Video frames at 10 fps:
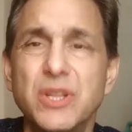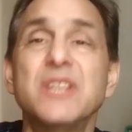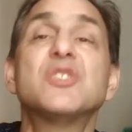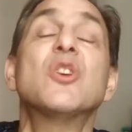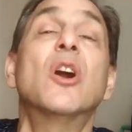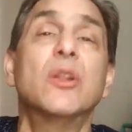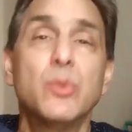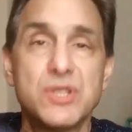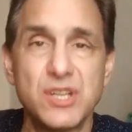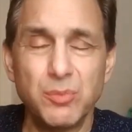They started
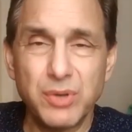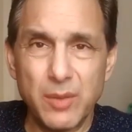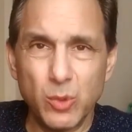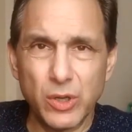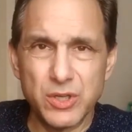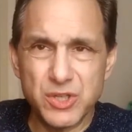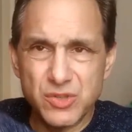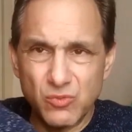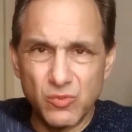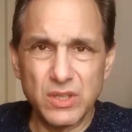with subprime
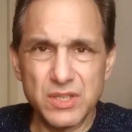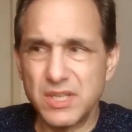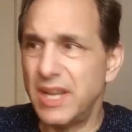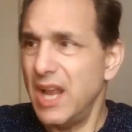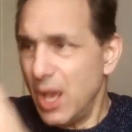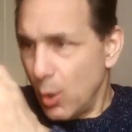mortgages and real estate.